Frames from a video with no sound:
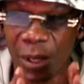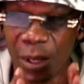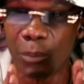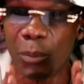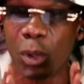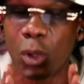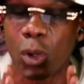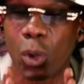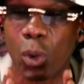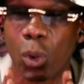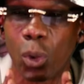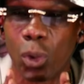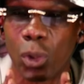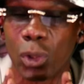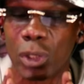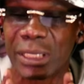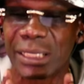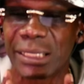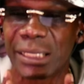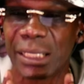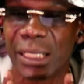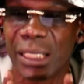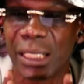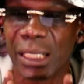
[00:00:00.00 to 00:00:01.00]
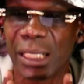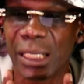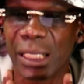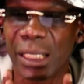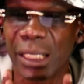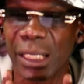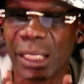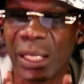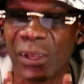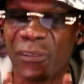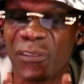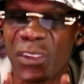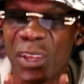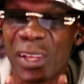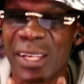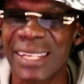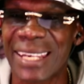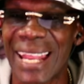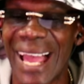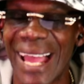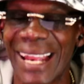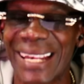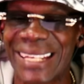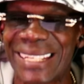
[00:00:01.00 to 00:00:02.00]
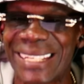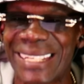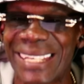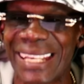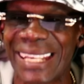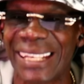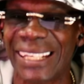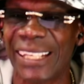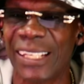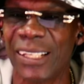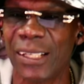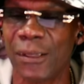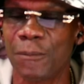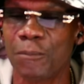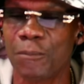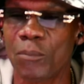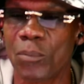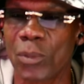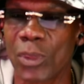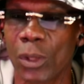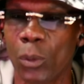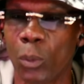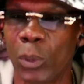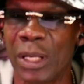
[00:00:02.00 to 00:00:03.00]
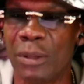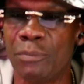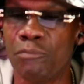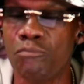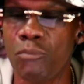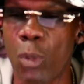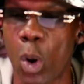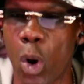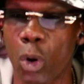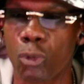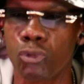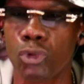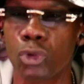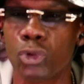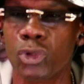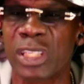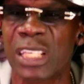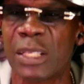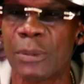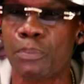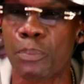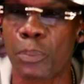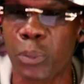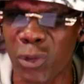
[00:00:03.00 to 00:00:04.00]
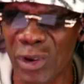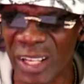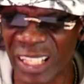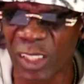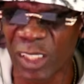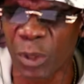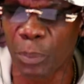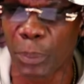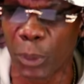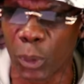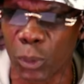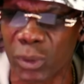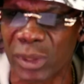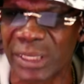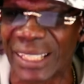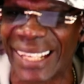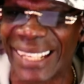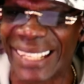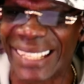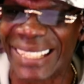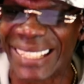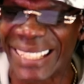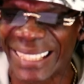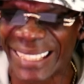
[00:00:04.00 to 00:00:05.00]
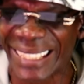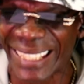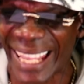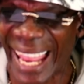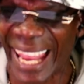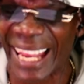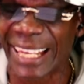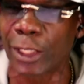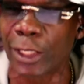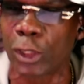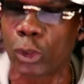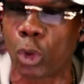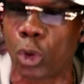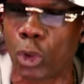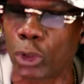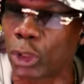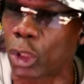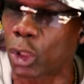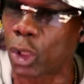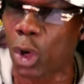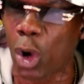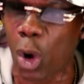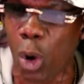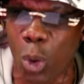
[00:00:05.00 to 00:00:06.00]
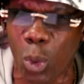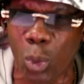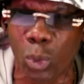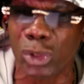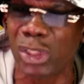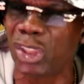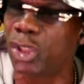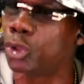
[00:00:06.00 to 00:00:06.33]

because if you're not dealing with morals and principles and standing on the code,